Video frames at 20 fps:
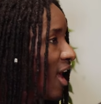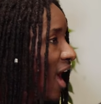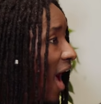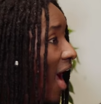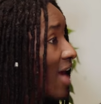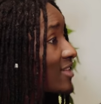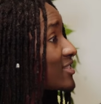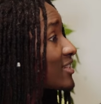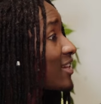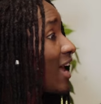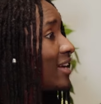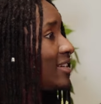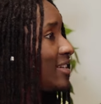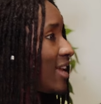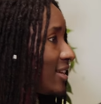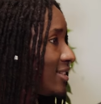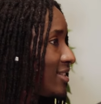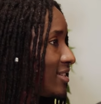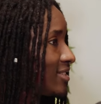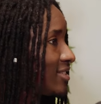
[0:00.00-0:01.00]
has an
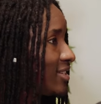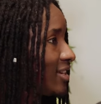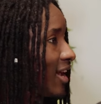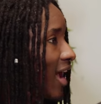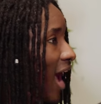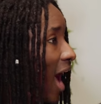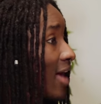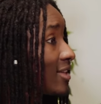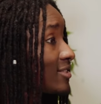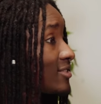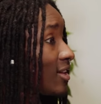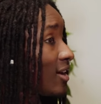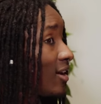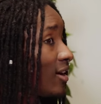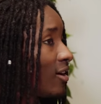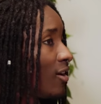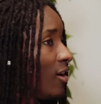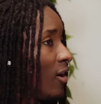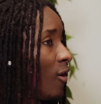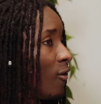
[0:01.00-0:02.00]
identity, has
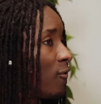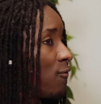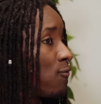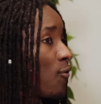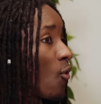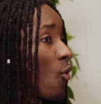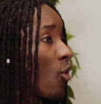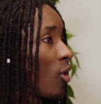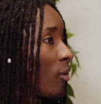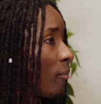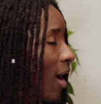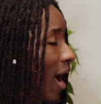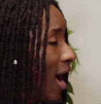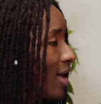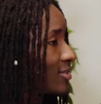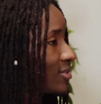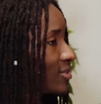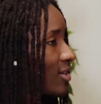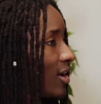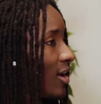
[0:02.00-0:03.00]
a form,
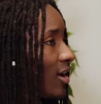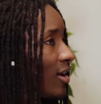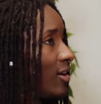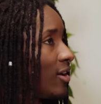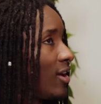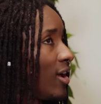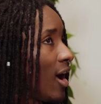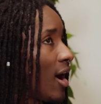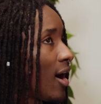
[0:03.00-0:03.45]
has a